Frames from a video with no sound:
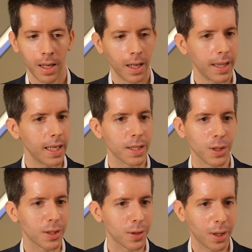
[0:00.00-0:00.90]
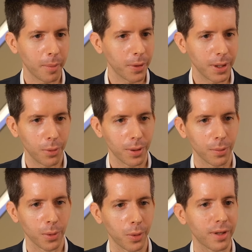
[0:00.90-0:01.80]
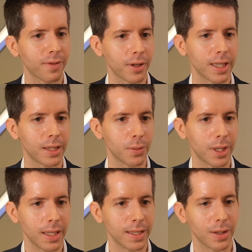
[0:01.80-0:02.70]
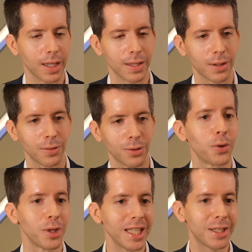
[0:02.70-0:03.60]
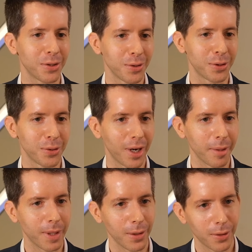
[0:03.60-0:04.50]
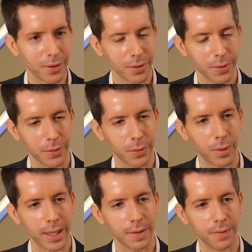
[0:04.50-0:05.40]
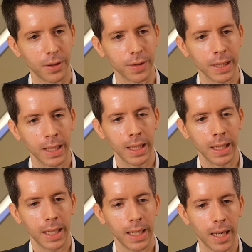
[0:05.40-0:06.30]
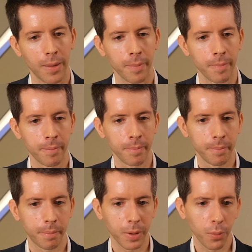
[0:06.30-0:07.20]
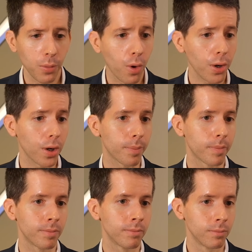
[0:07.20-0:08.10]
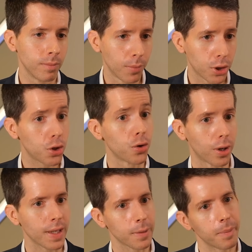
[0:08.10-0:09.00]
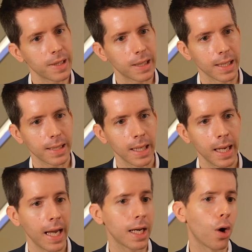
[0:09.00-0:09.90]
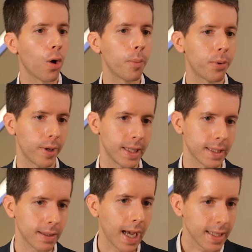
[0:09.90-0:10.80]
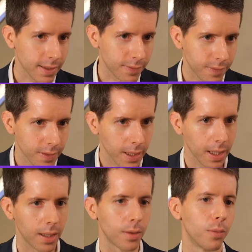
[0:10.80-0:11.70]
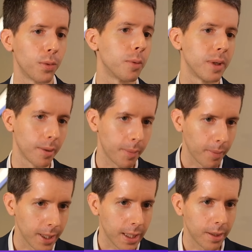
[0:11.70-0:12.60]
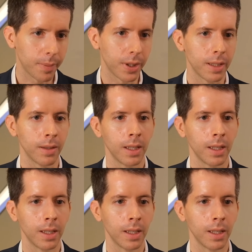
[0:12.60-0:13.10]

I think as a company, we're well funded today, so there's no need to IPO or to raise funds. But we want to mature as a business and operate as if we would be a public company.